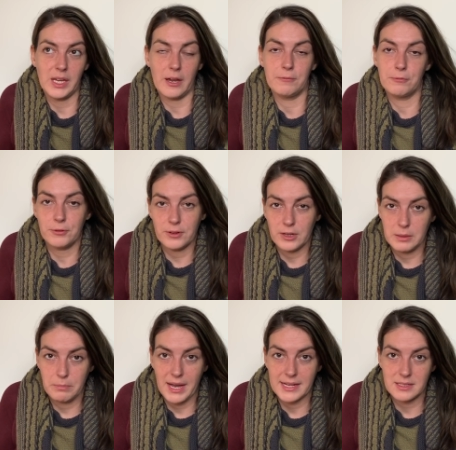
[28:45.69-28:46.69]
free
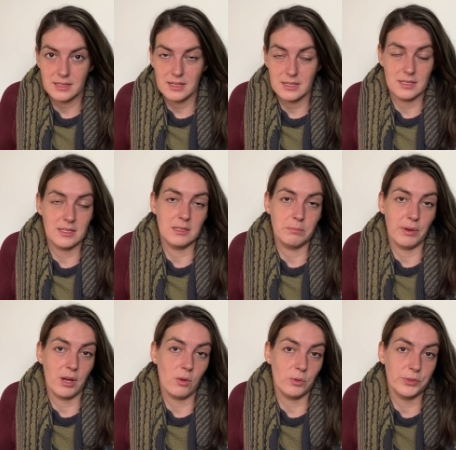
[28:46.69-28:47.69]
patterns
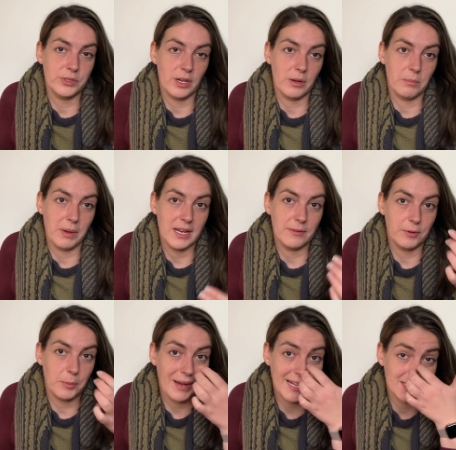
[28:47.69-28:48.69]
but also paid
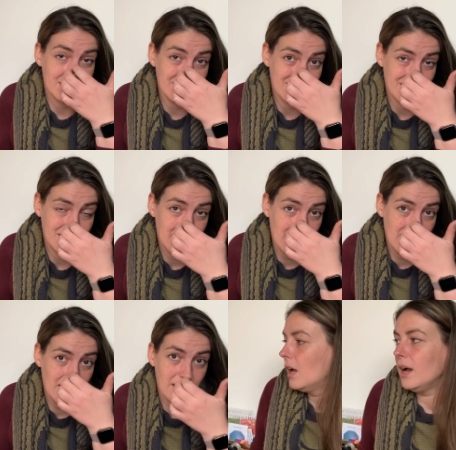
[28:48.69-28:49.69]
for patterns.
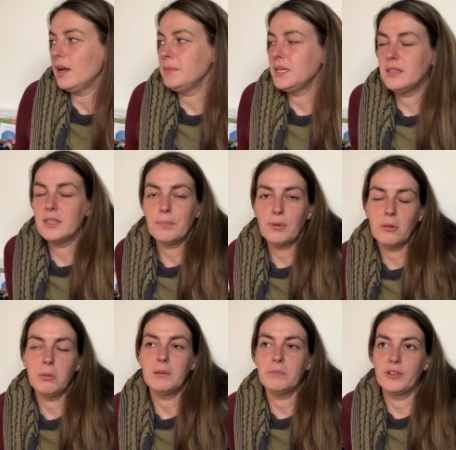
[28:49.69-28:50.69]
I mean, the
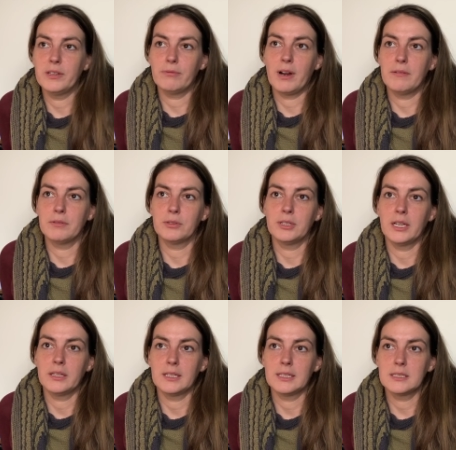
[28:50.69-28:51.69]
problem with Ravelry,
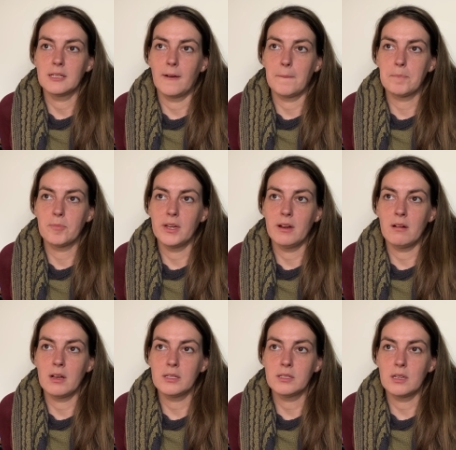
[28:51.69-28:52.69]
I think, is that there
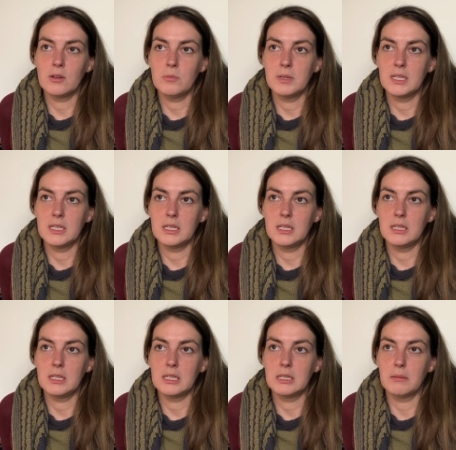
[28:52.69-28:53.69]
are so
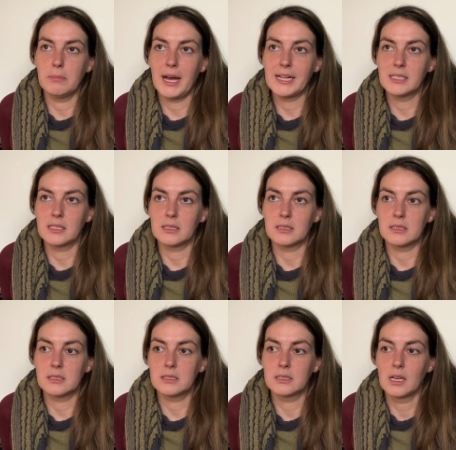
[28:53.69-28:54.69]
many
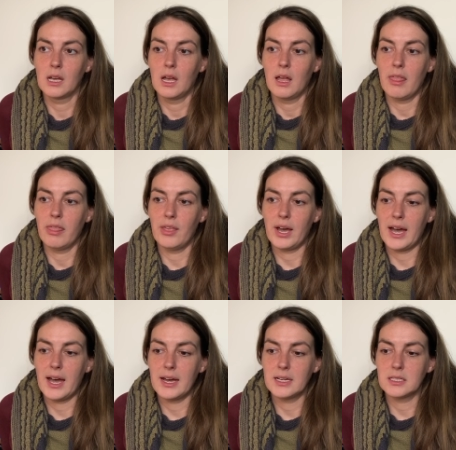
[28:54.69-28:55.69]
patterns
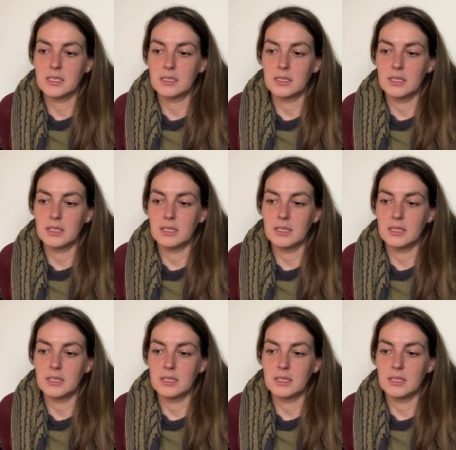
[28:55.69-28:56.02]
that